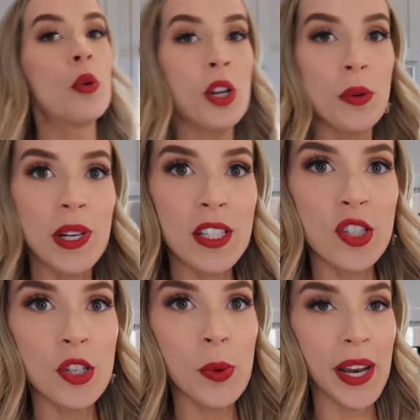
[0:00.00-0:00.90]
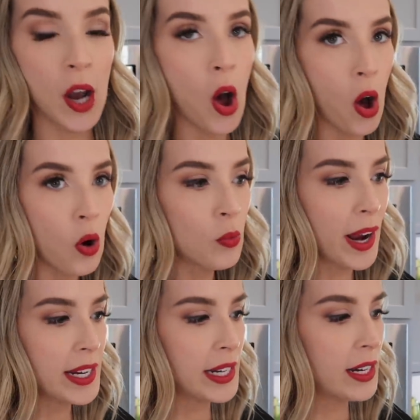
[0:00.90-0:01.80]
Look what it's doing
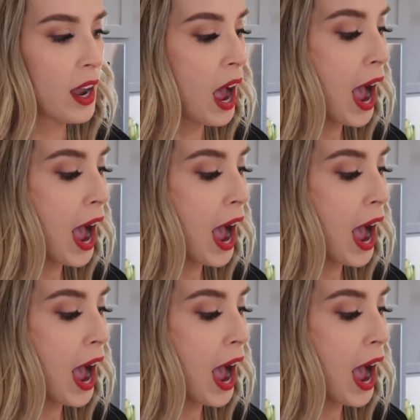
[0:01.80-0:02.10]
already.